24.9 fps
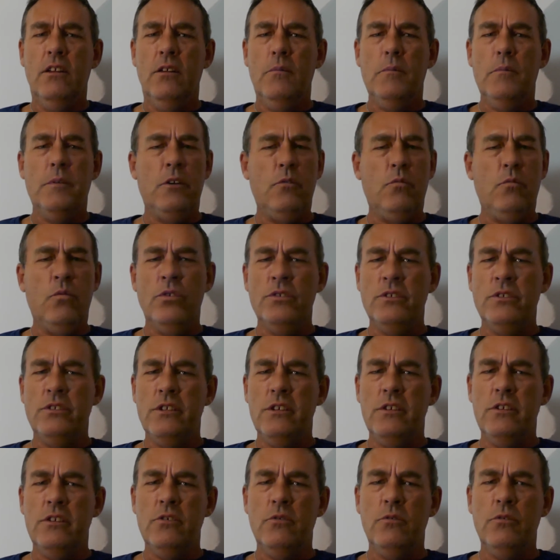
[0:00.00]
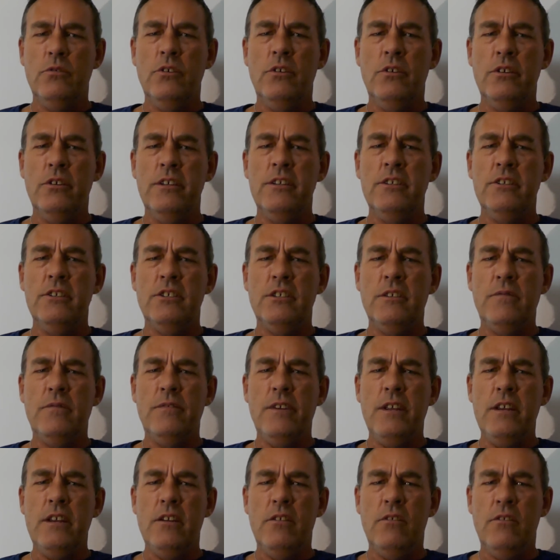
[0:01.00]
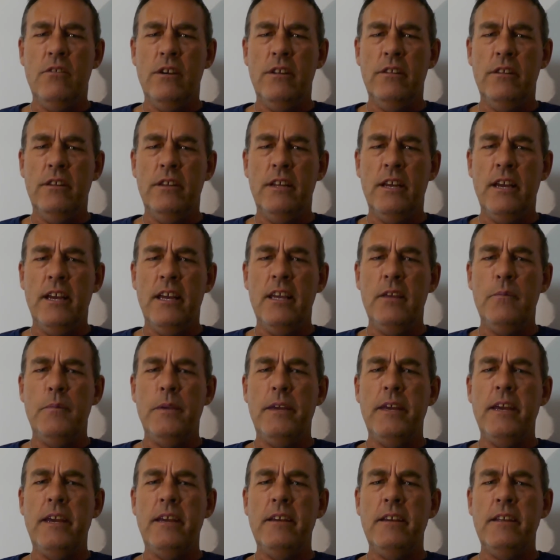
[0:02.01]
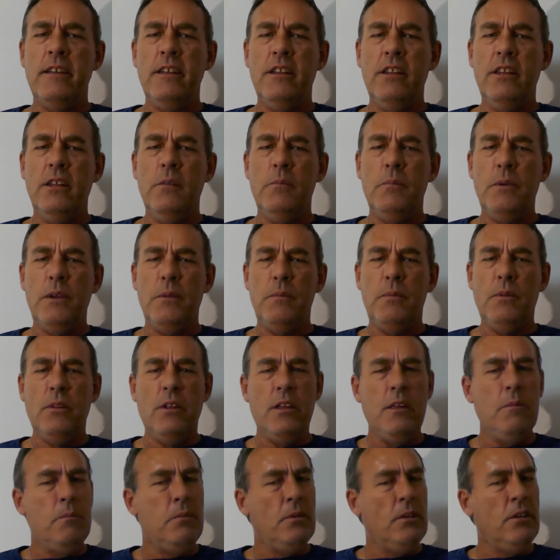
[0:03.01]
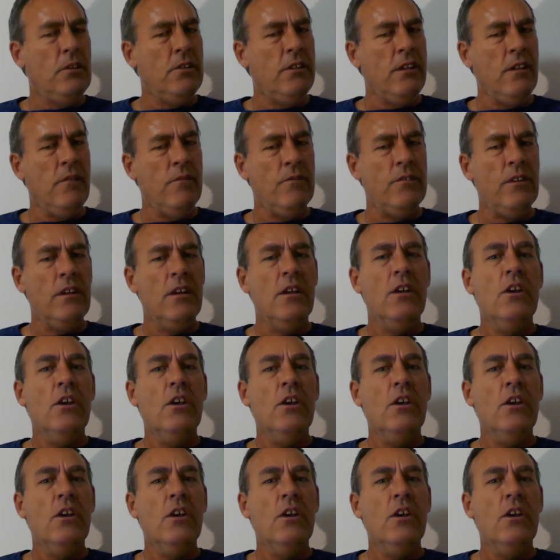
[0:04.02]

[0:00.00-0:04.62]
But it wasn't until 1979 that Haig began killing people he believed